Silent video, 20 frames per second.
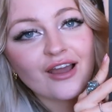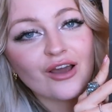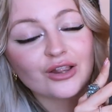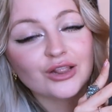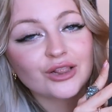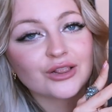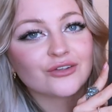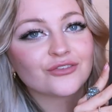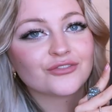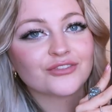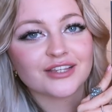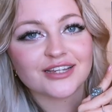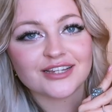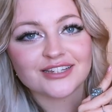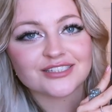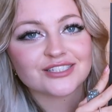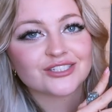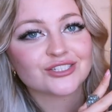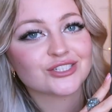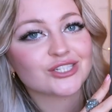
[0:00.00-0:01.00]
Love
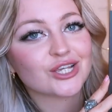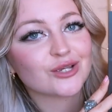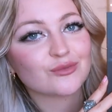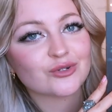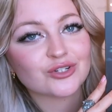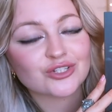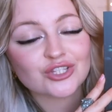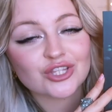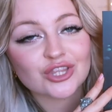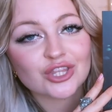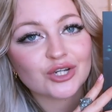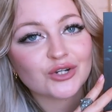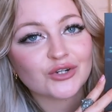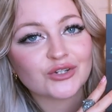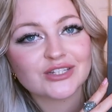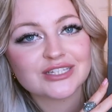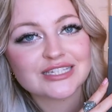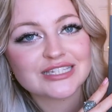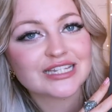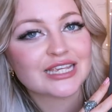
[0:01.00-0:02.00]
this so much. The
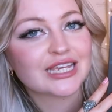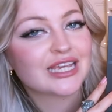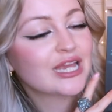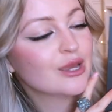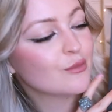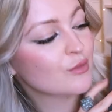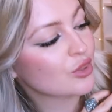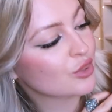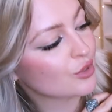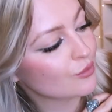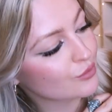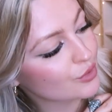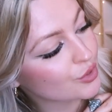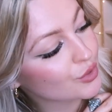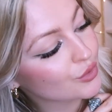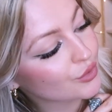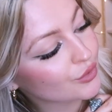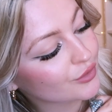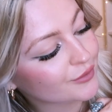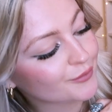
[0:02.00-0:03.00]
color scheme, the
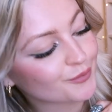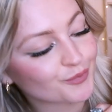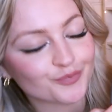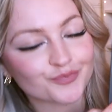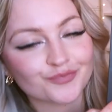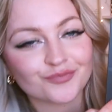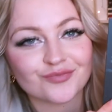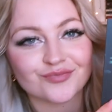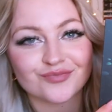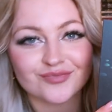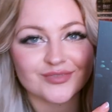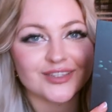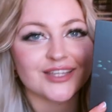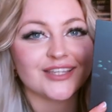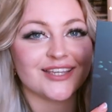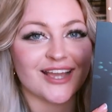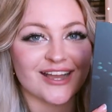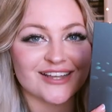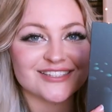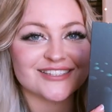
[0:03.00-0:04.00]
moon,
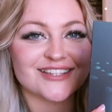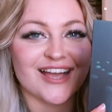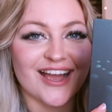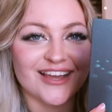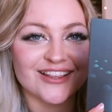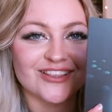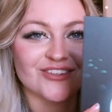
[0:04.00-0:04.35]
yes, I